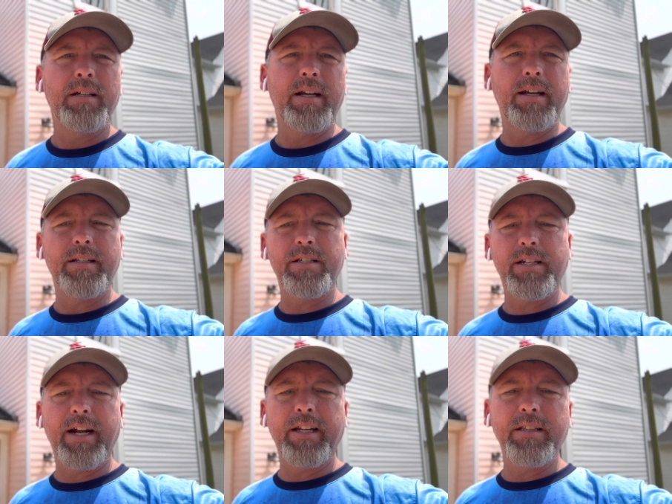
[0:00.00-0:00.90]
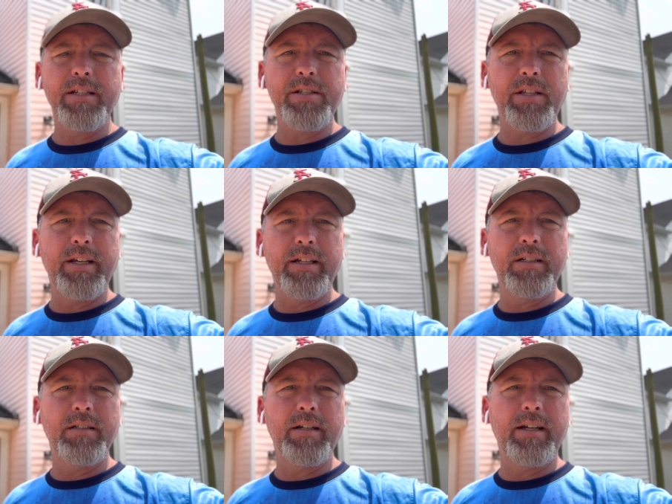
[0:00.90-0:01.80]
and staining this thing,
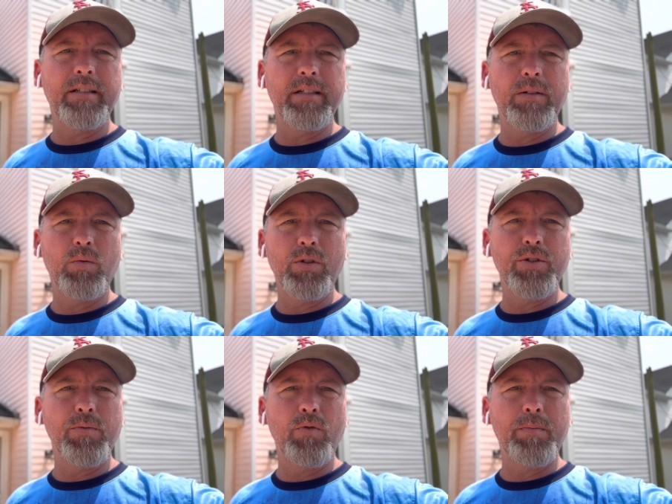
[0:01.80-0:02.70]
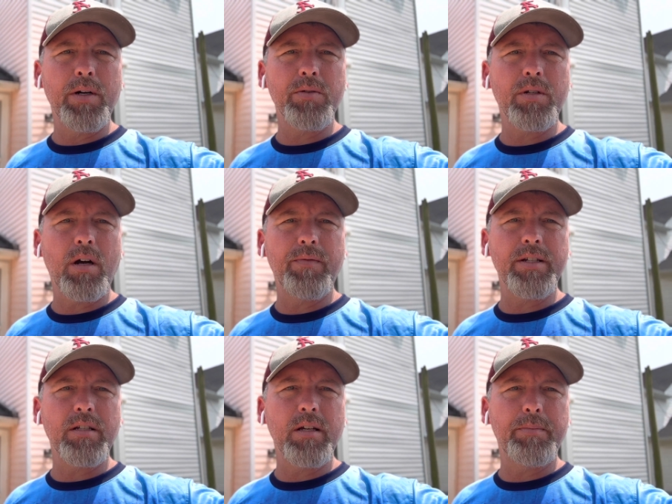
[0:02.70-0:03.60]
and then we'll post
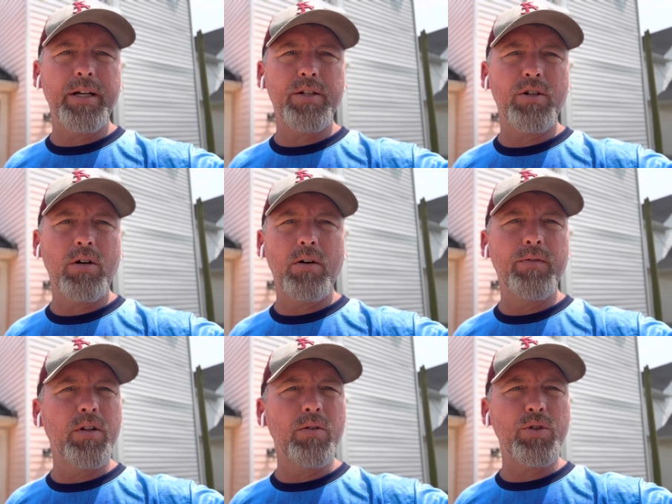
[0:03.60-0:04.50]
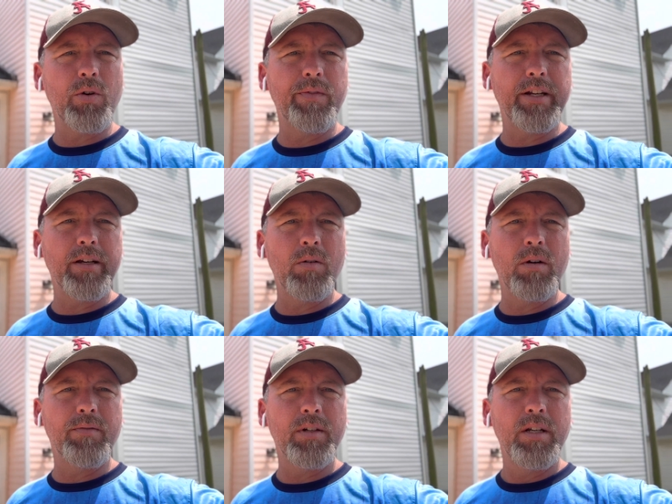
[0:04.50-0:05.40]
obviously a picture or a little short video
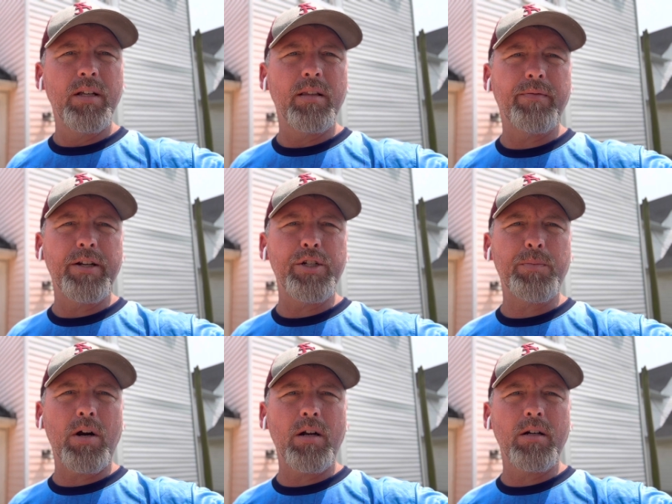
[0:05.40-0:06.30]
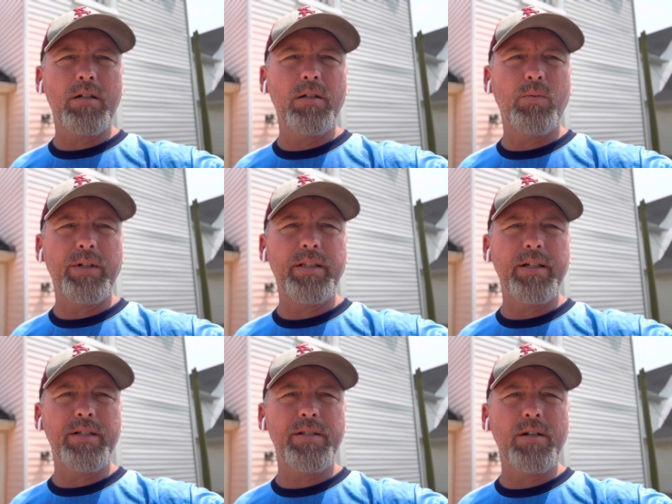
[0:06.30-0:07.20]
of the finished product with
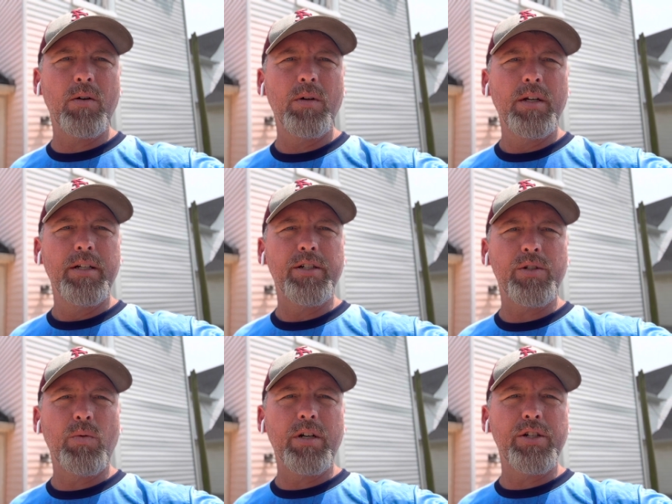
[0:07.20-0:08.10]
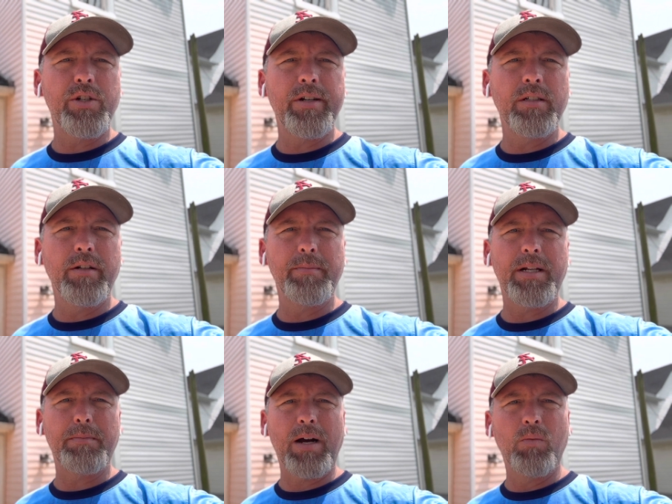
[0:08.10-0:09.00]
this. So just wanted to show you a little bit
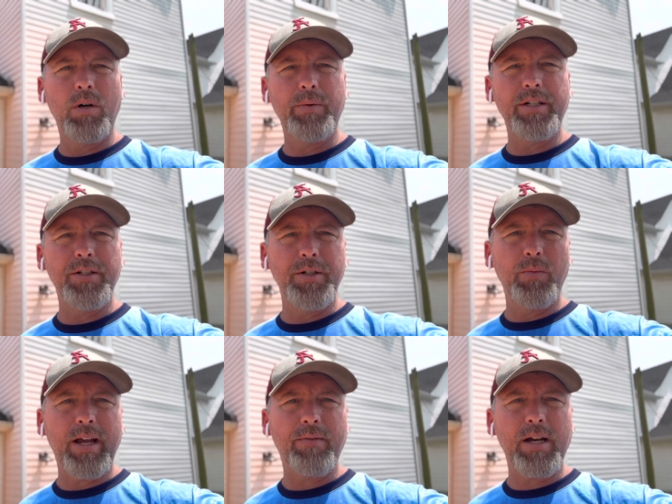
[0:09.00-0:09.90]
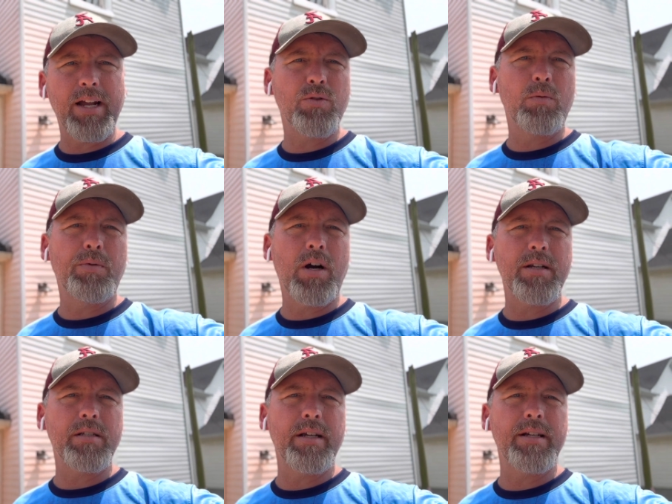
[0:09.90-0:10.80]
about what we do. We have an actual
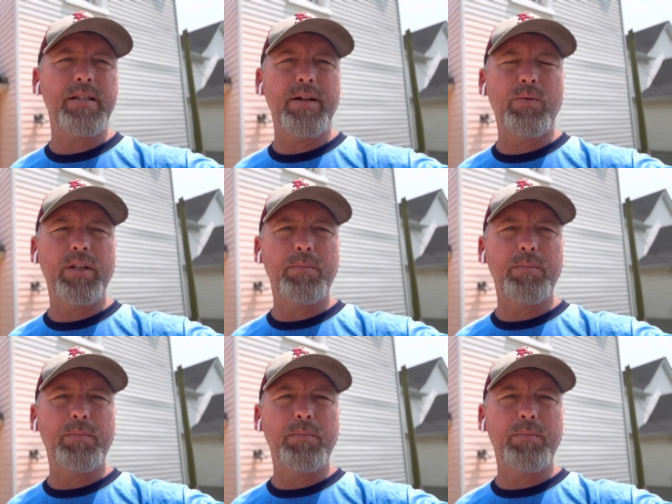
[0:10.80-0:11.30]
process with a